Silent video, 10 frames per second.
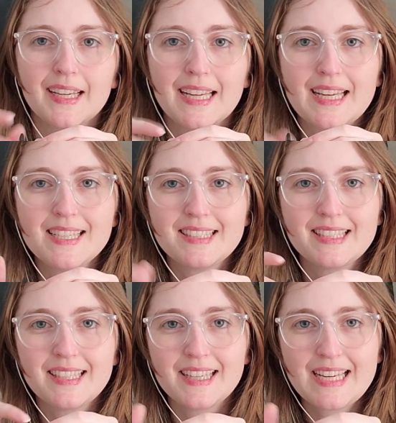
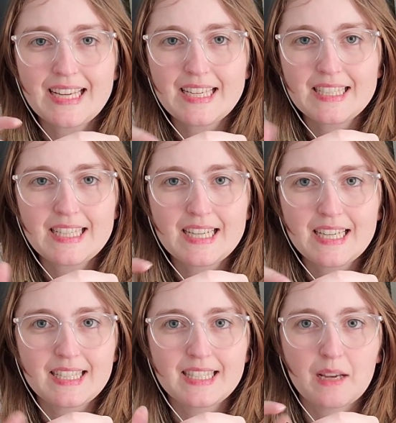Easy
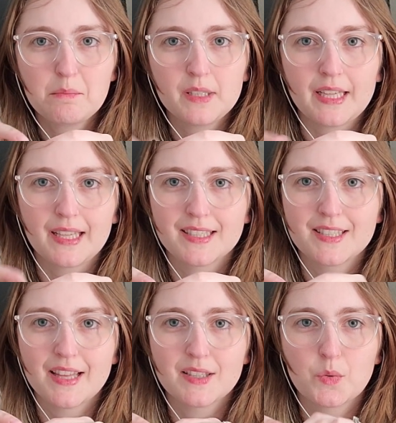assembly, so
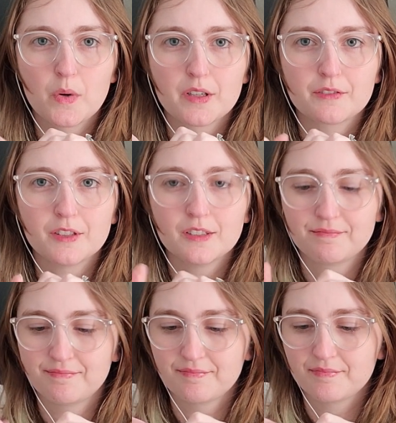that's wonderful.
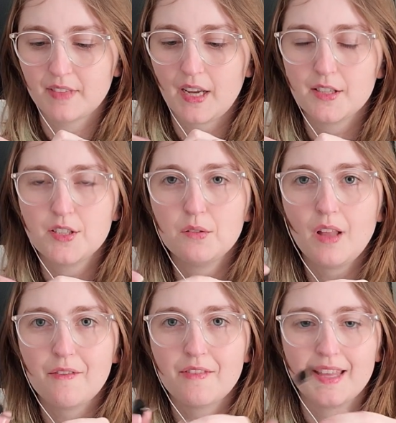I do
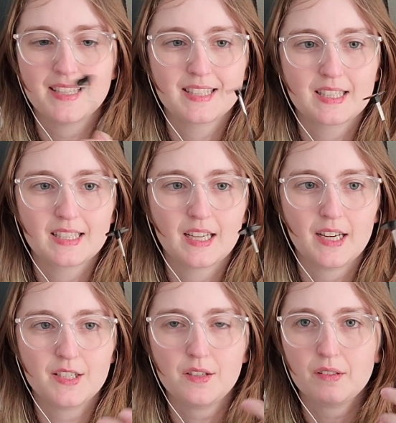love this. I
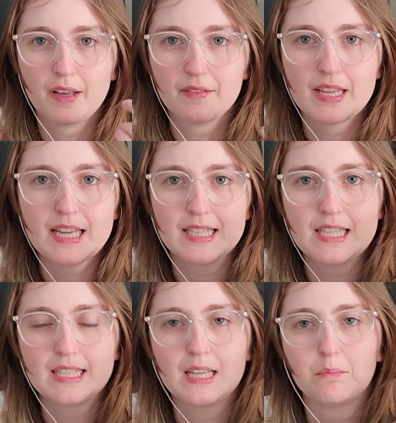do love the easy
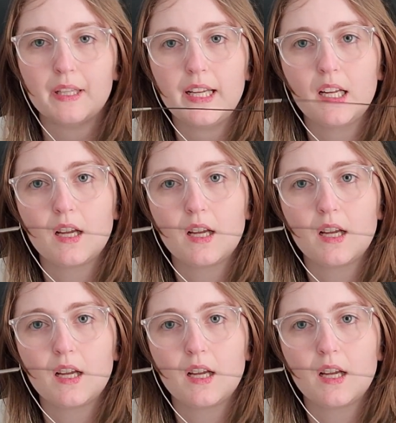assembly.